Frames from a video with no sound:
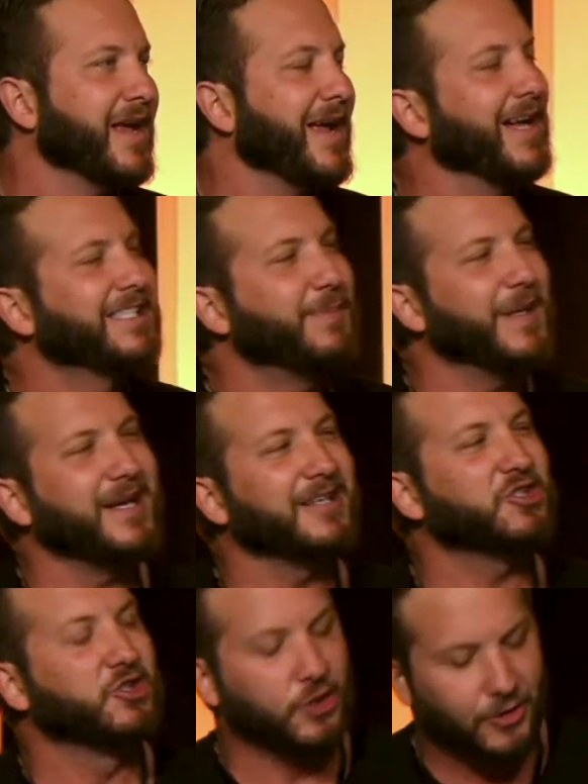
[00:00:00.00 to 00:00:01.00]
It's
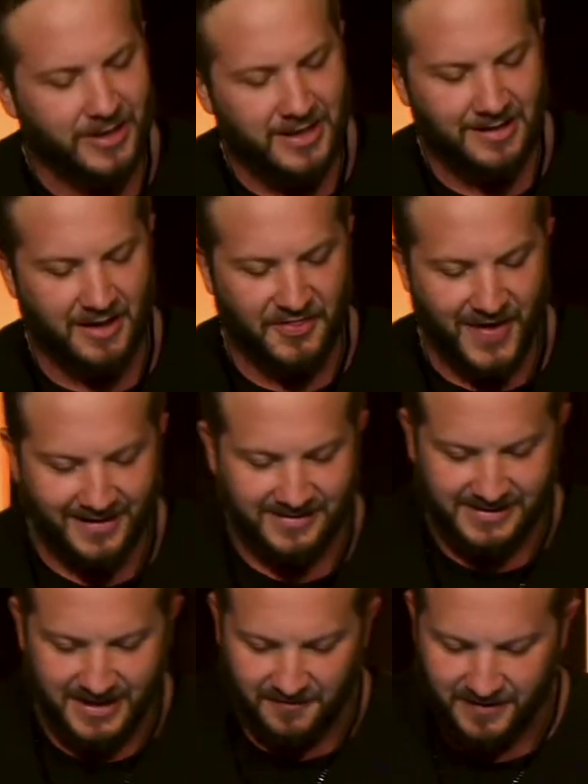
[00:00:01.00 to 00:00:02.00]
because during the
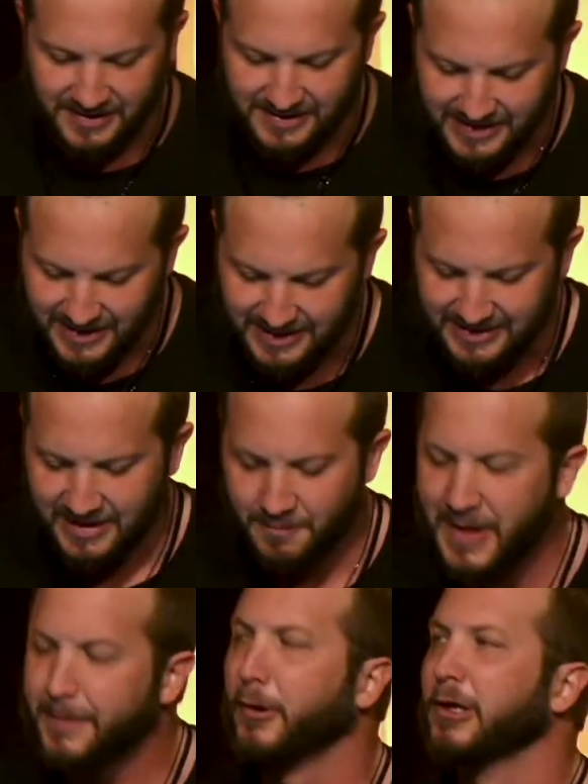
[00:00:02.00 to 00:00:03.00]
Thanksgiving season,
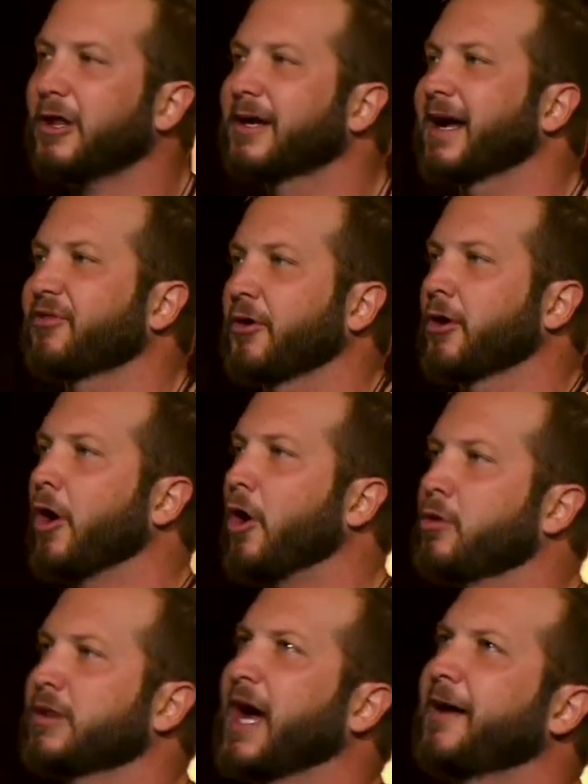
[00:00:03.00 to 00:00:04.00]
people look at their
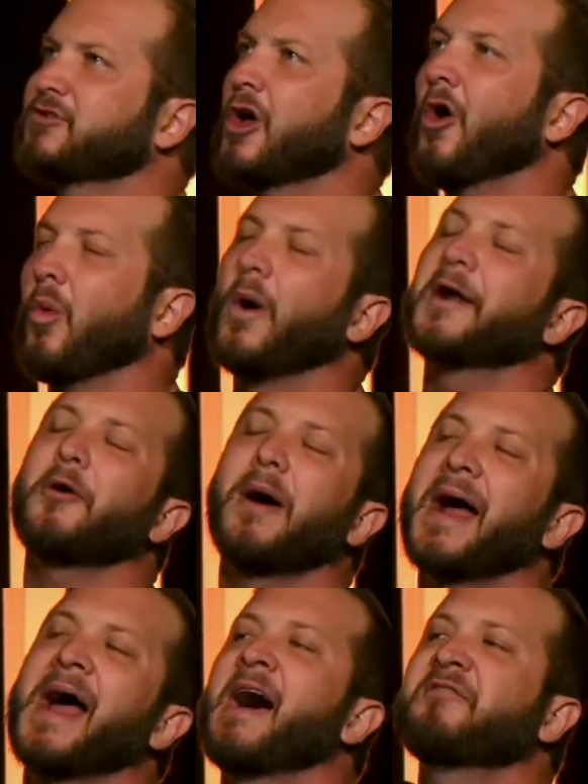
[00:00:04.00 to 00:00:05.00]
own lives. What do
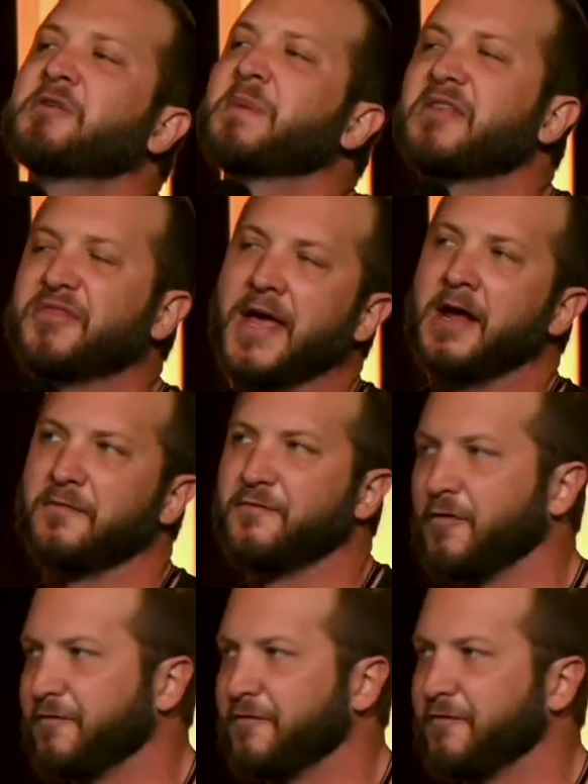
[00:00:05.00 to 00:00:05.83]
I have to be thankful